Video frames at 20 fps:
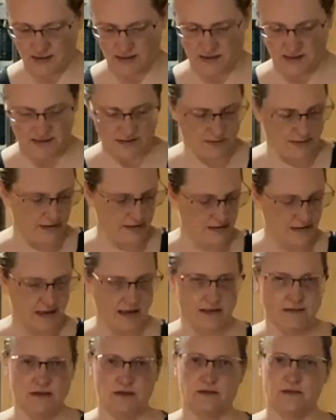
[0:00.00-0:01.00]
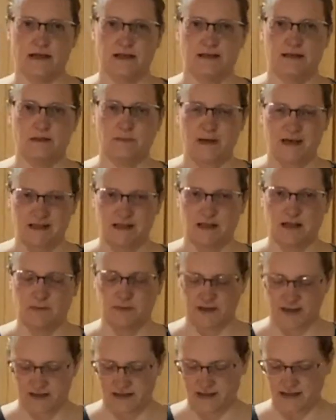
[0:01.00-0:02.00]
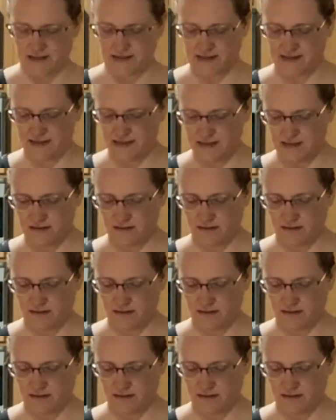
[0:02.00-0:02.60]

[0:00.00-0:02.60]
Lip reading: So, and then you mix it up, let that sit